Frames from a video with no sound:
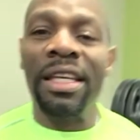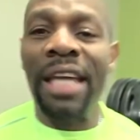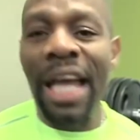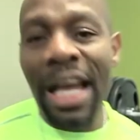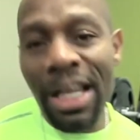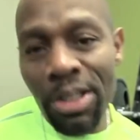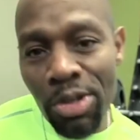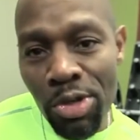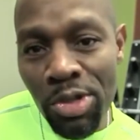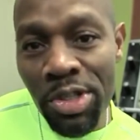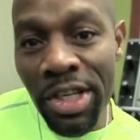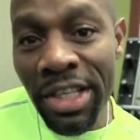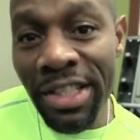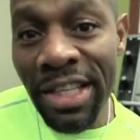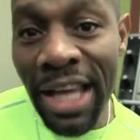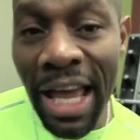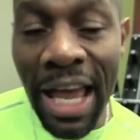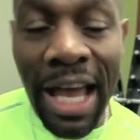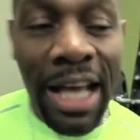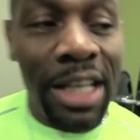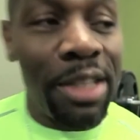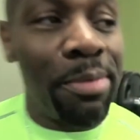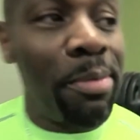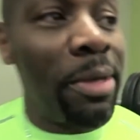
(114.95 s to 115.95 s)
Kaster just
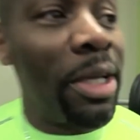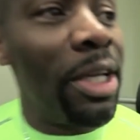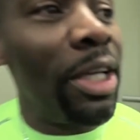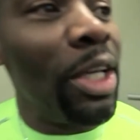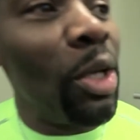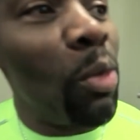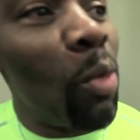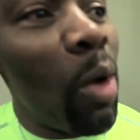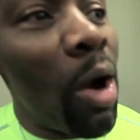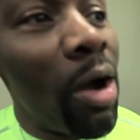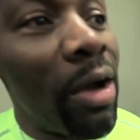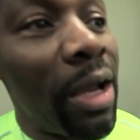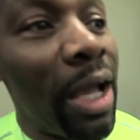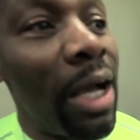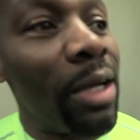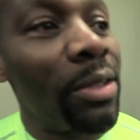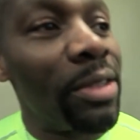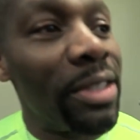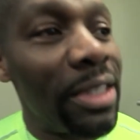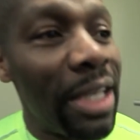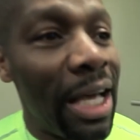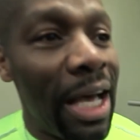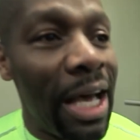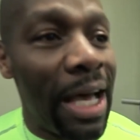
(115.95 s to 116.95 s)
asked me, could he walk
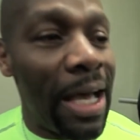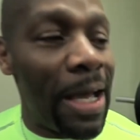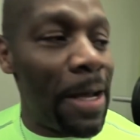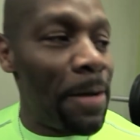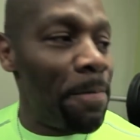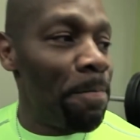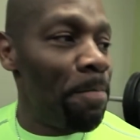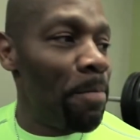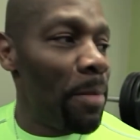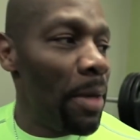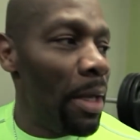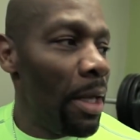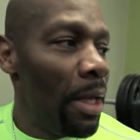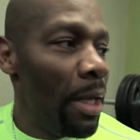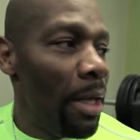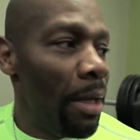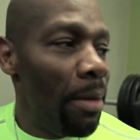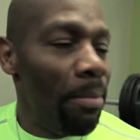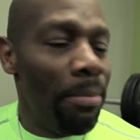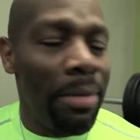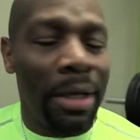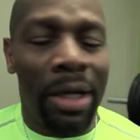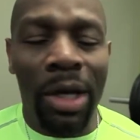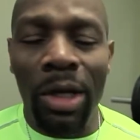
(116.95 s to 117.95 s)
outside
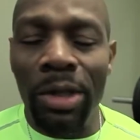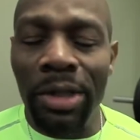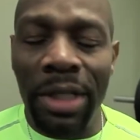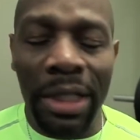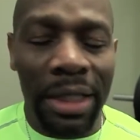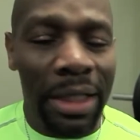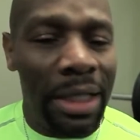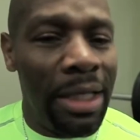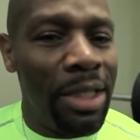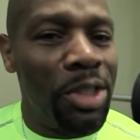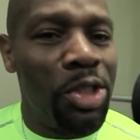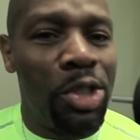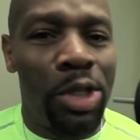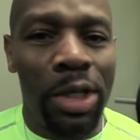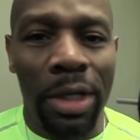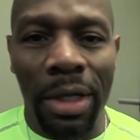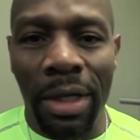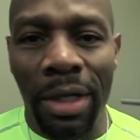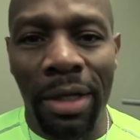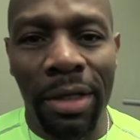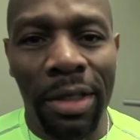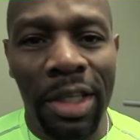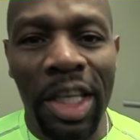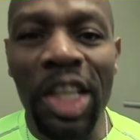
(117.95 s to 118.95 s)
because he needs
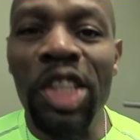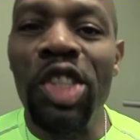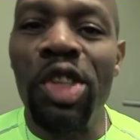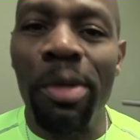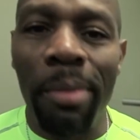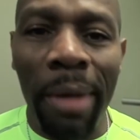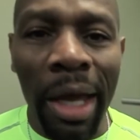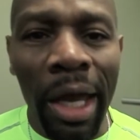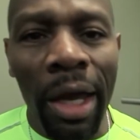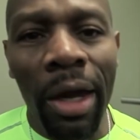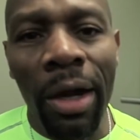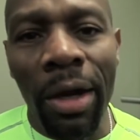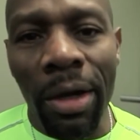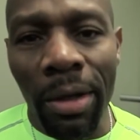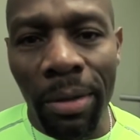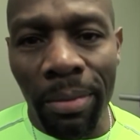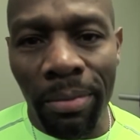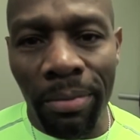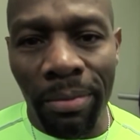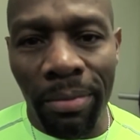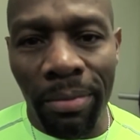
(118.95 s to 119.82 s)
to get some air.